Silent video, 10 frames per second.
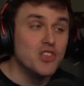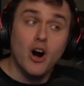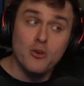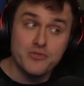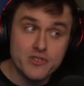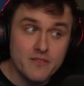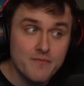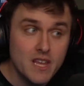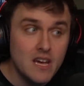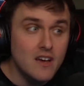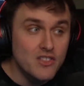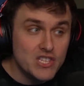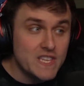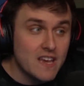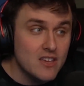Don't. The
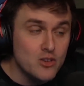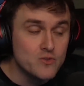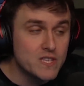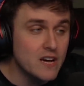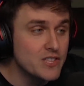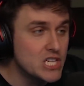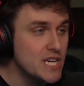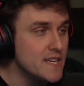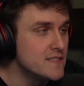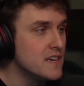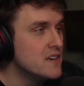second you sell the cheese,